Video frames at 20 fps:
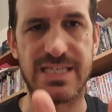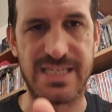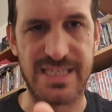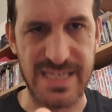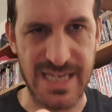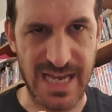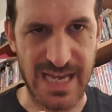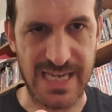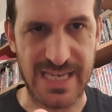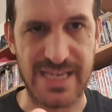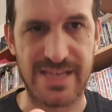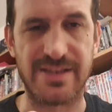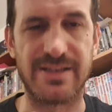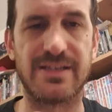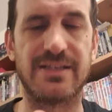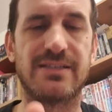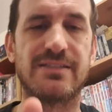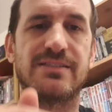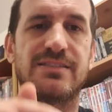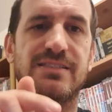day
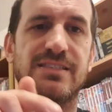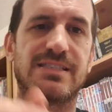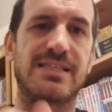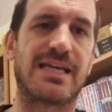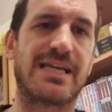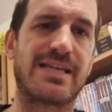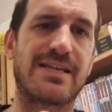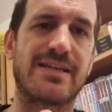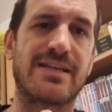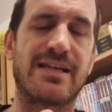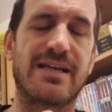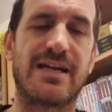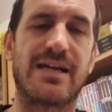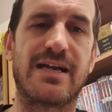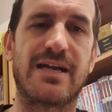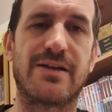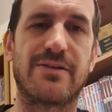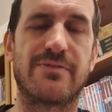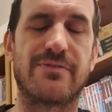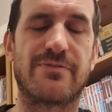today,
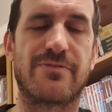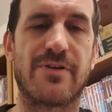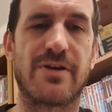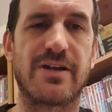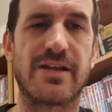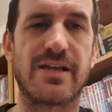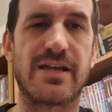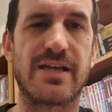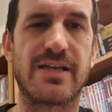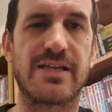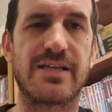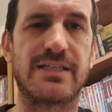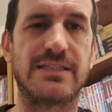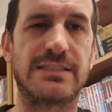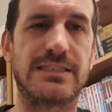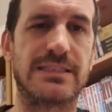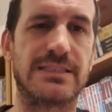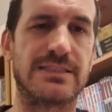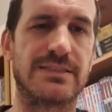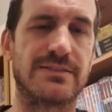uh, Friday.
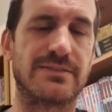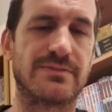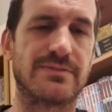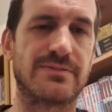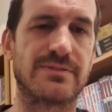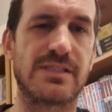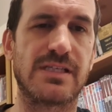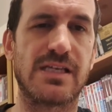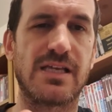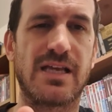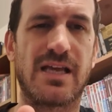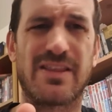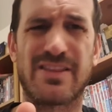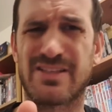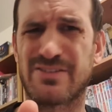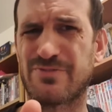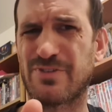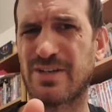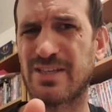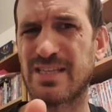Uh, I
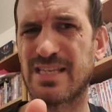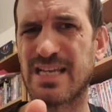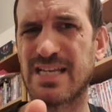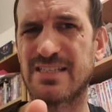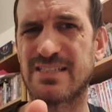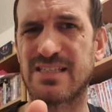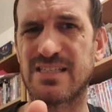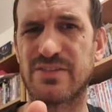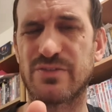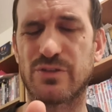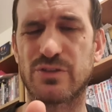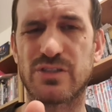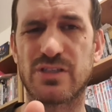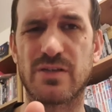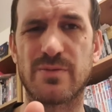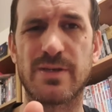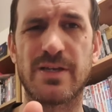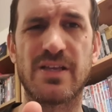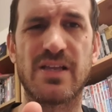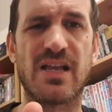think it's Friday the 18th of
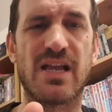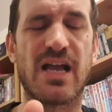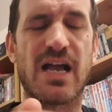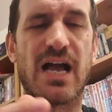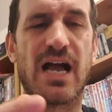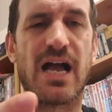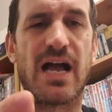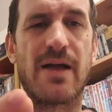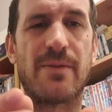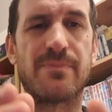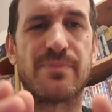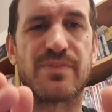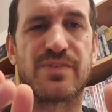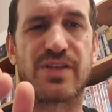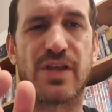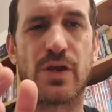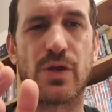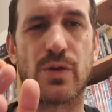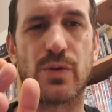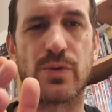October. Um,
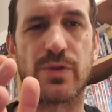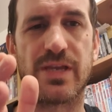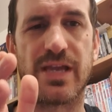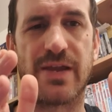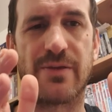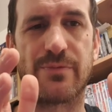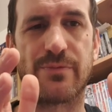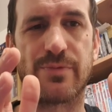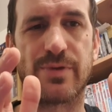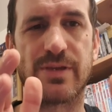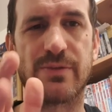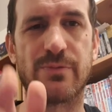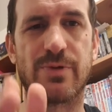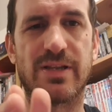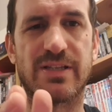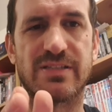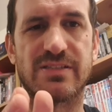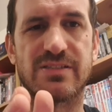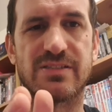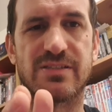so yeah, we
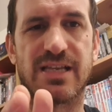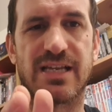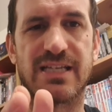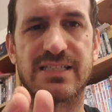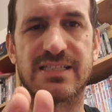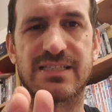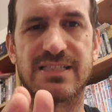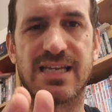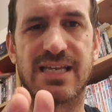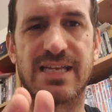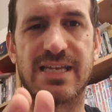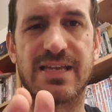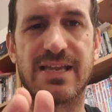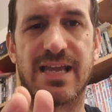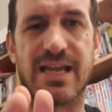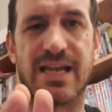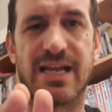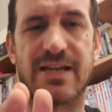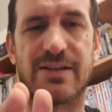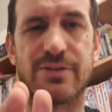went to that
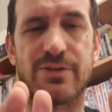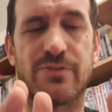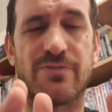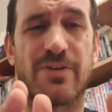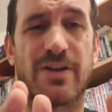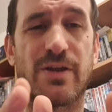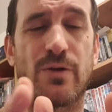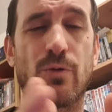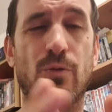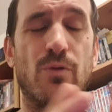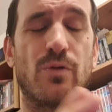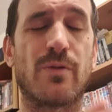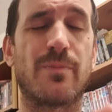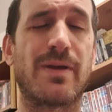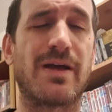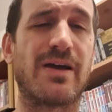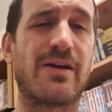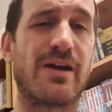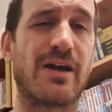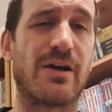today, and you'll find out all
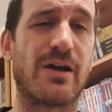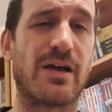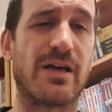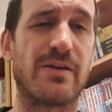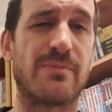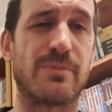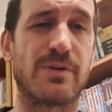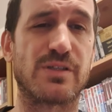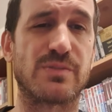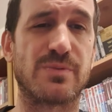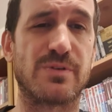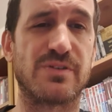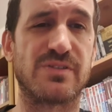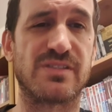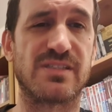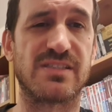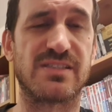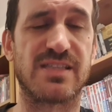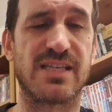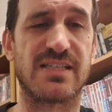about uh, my
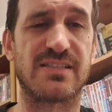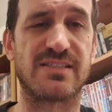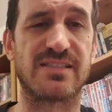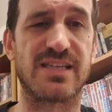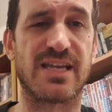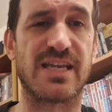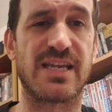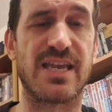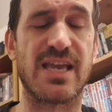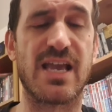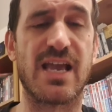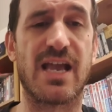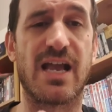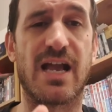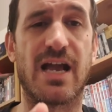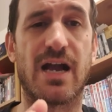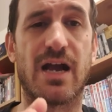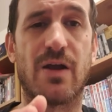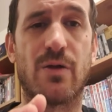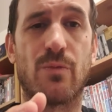experiences there today.
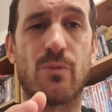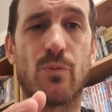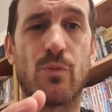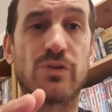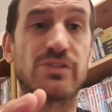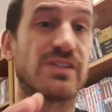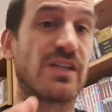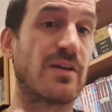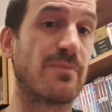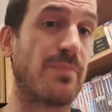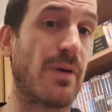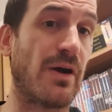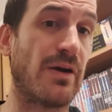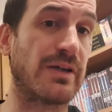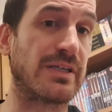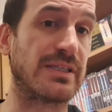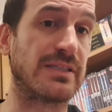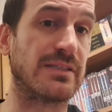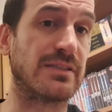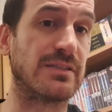Uh, what did I
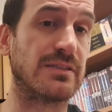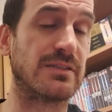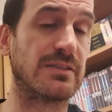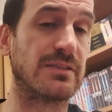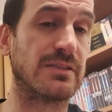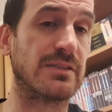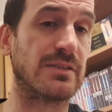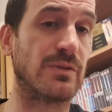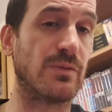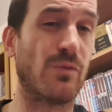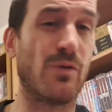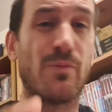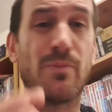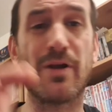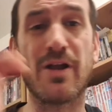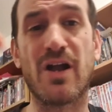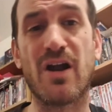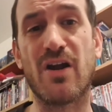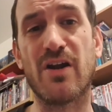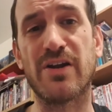buy? What are
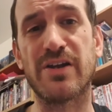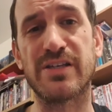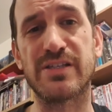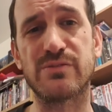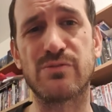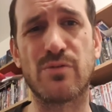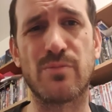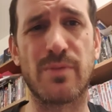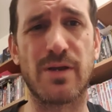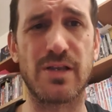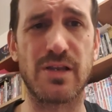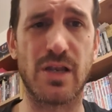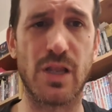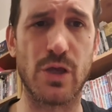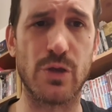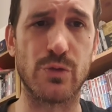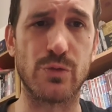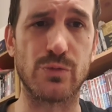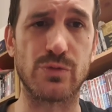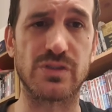my highs? What are my
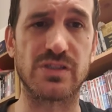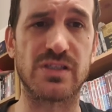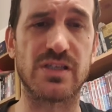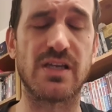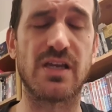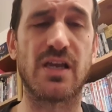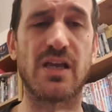lows?